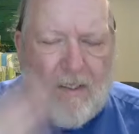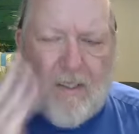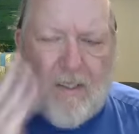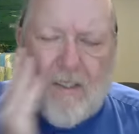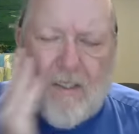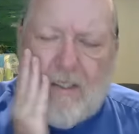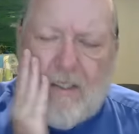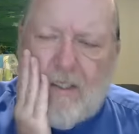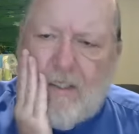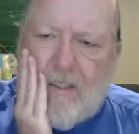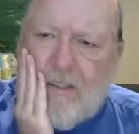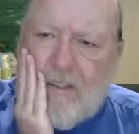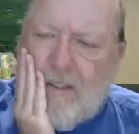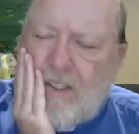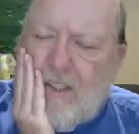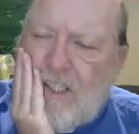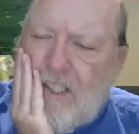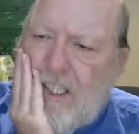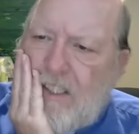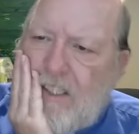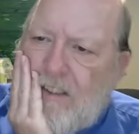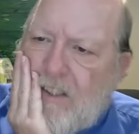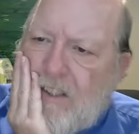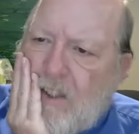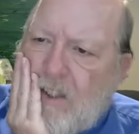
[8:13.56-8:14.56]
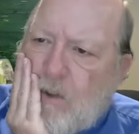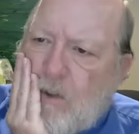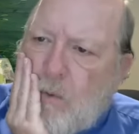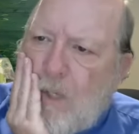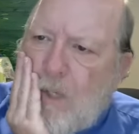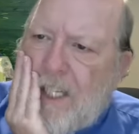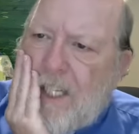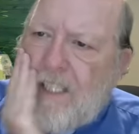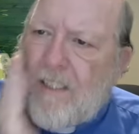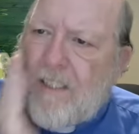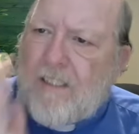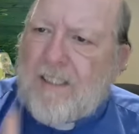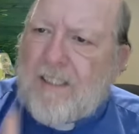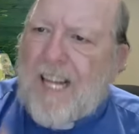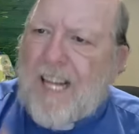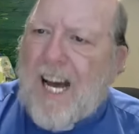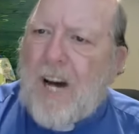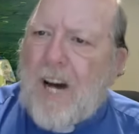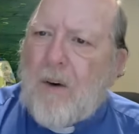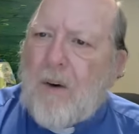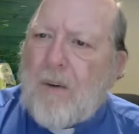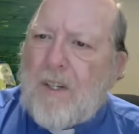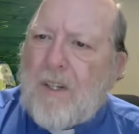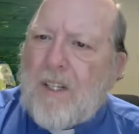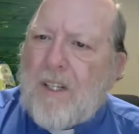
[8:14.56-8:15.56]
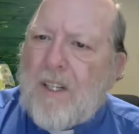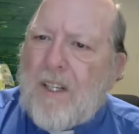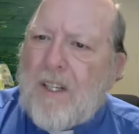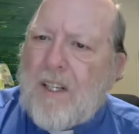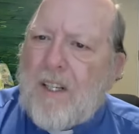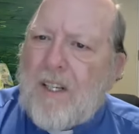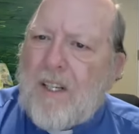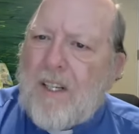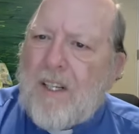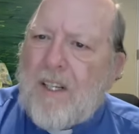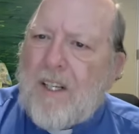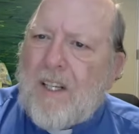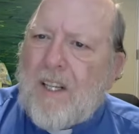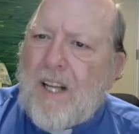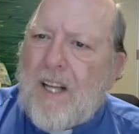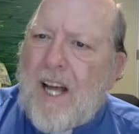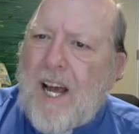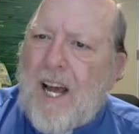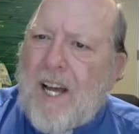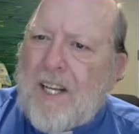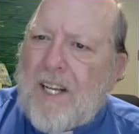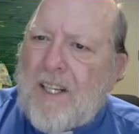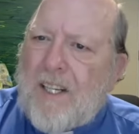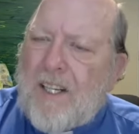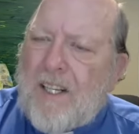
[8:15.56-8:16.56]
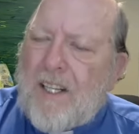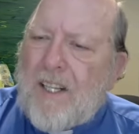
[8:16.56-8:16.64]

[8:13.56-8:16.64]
So Jesus reaches out, and